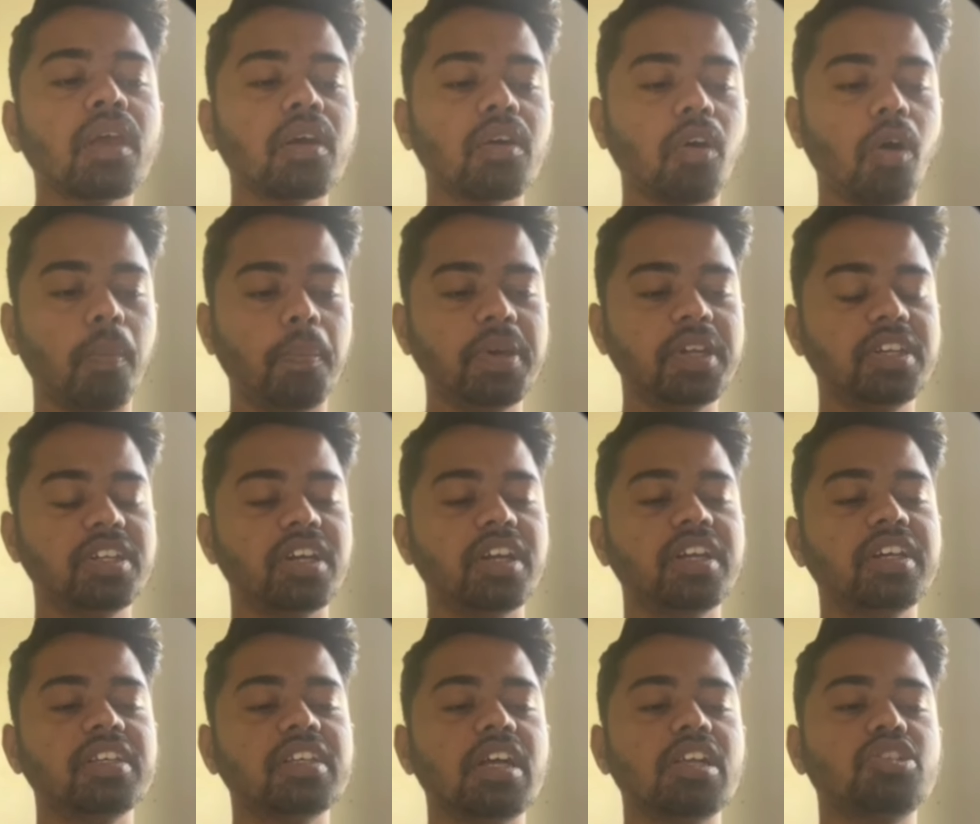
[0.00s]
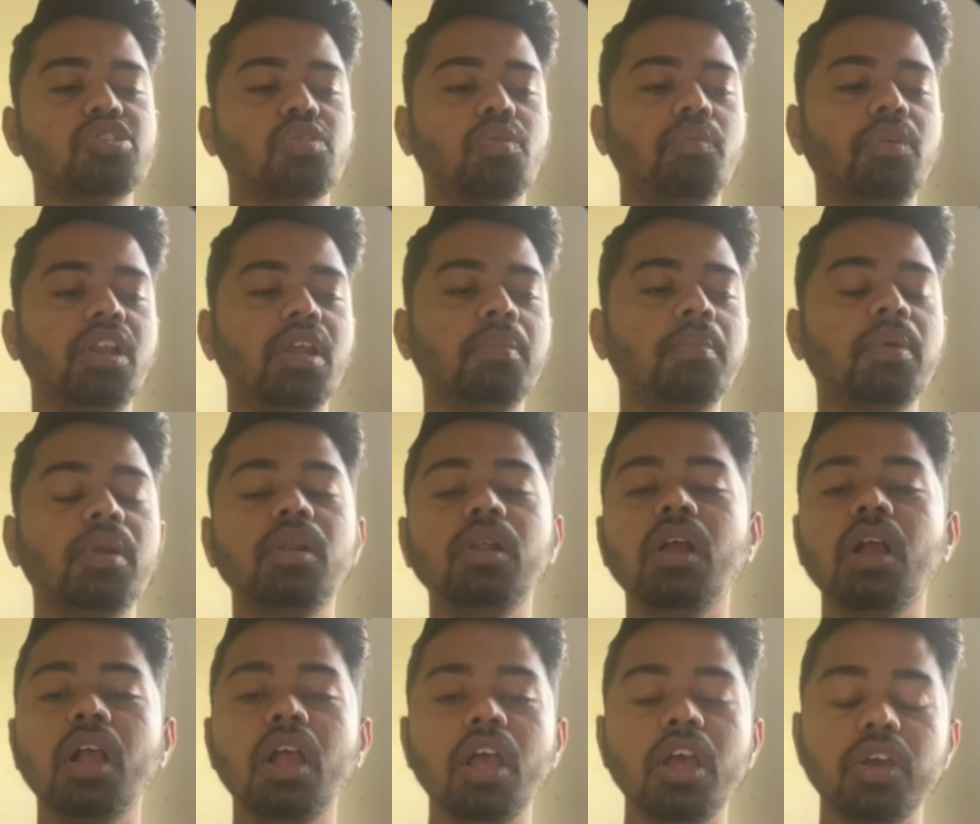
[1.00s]
copy trading is also available
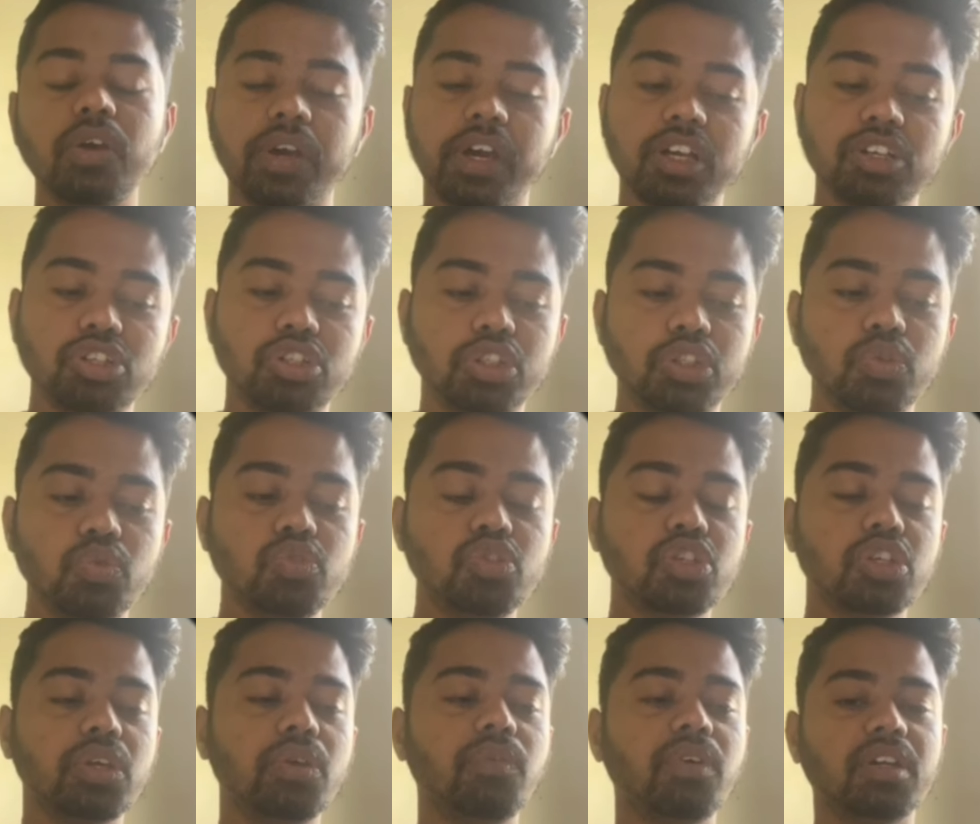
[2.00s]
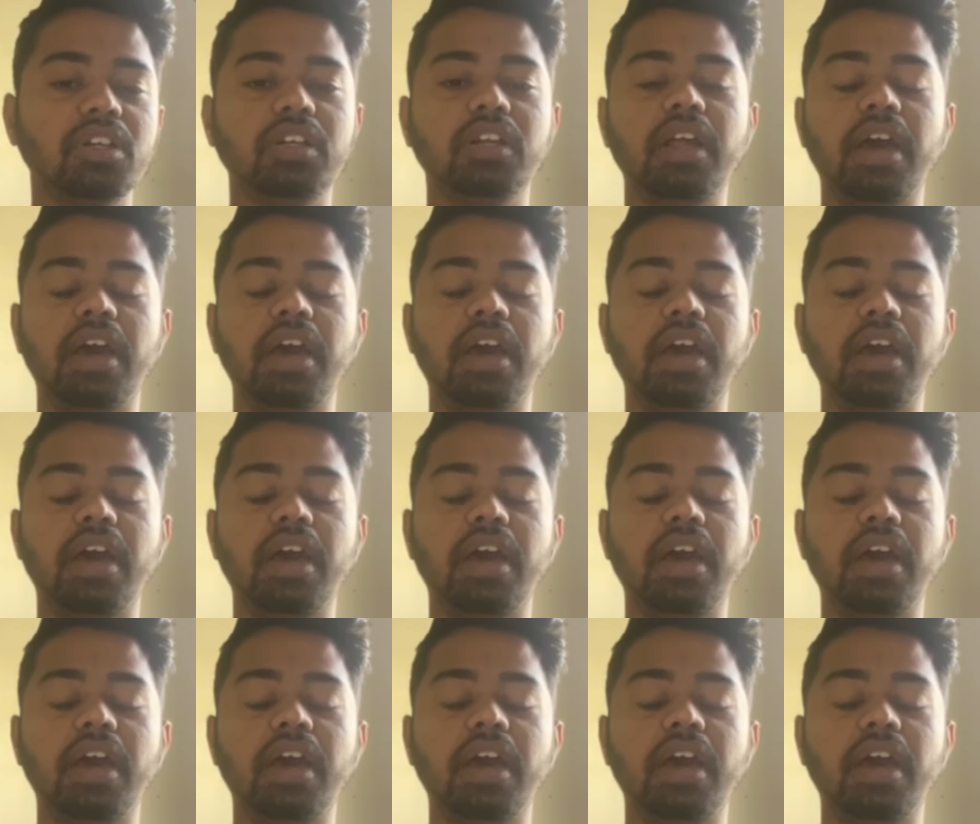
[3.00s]
you can choose your